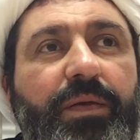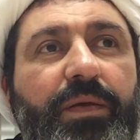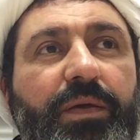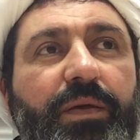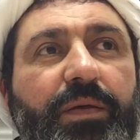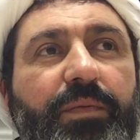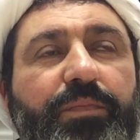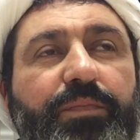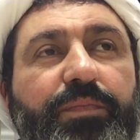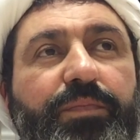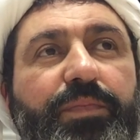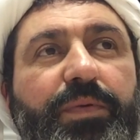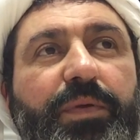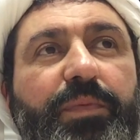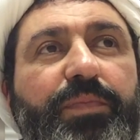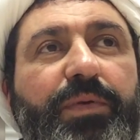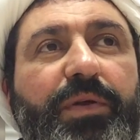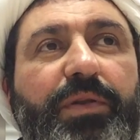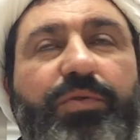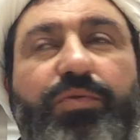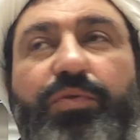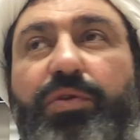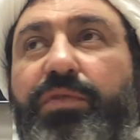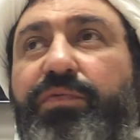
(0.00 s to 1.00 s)
uh,
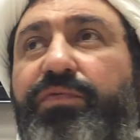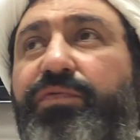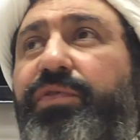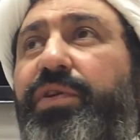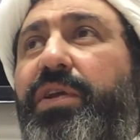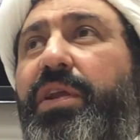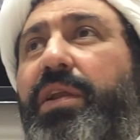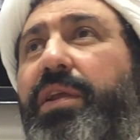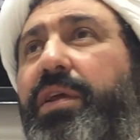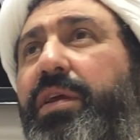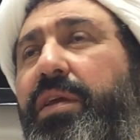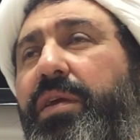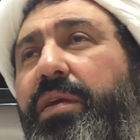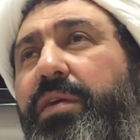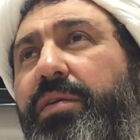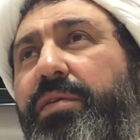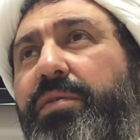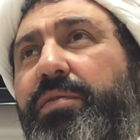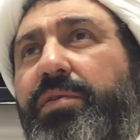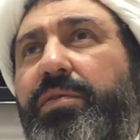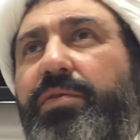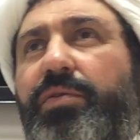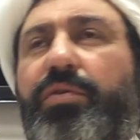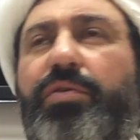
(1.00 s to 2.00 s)
people do it freely,
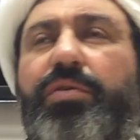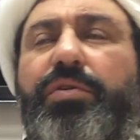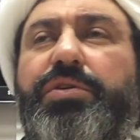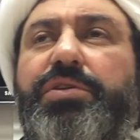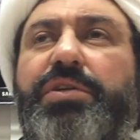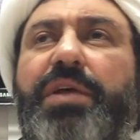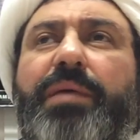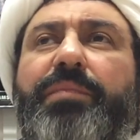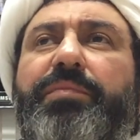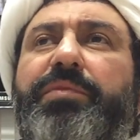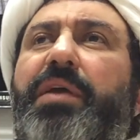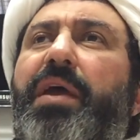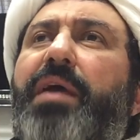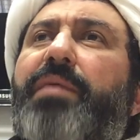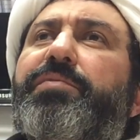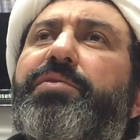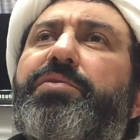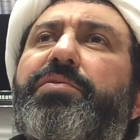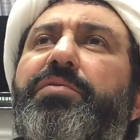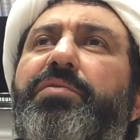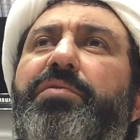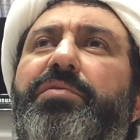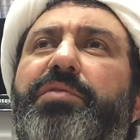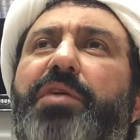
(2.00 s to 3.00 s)
or sometimes,
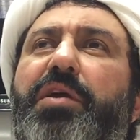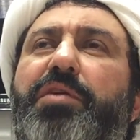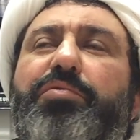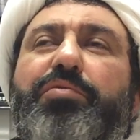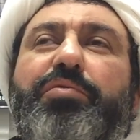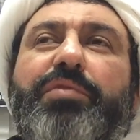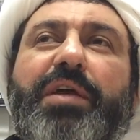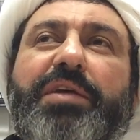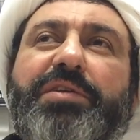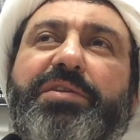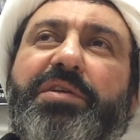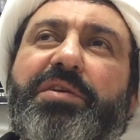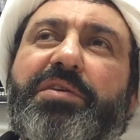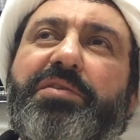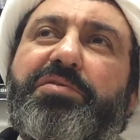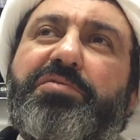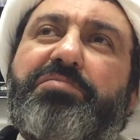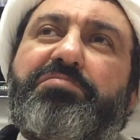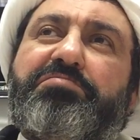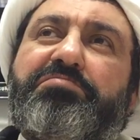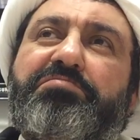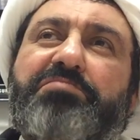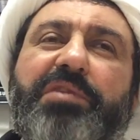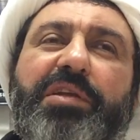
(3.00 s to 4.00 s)
you know, they do it as a
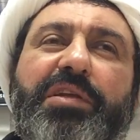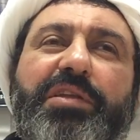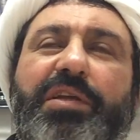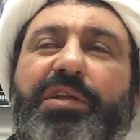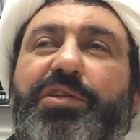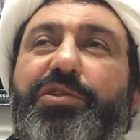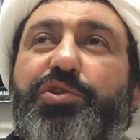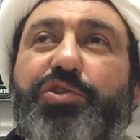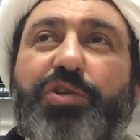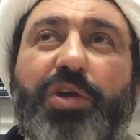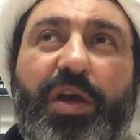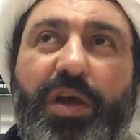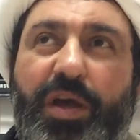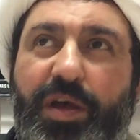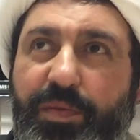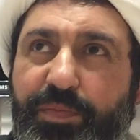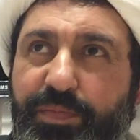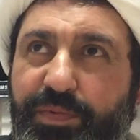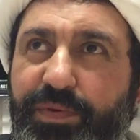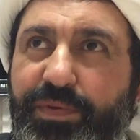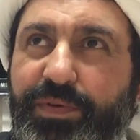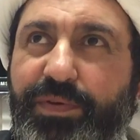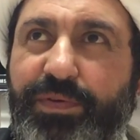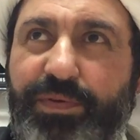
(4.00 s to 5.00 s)
little
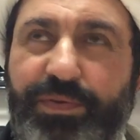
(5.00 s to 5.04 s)
job.